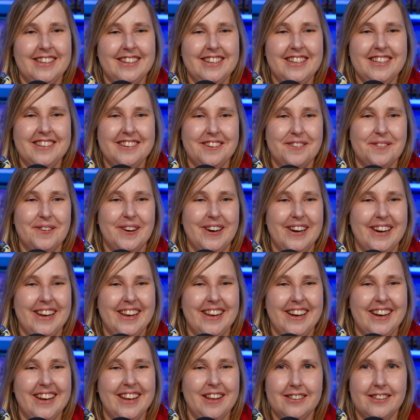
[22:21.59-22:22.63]
an easy
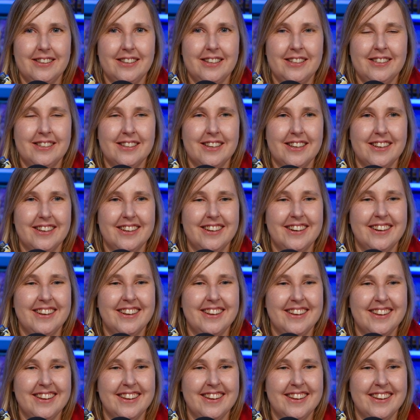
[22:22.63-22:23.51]
read. It's good.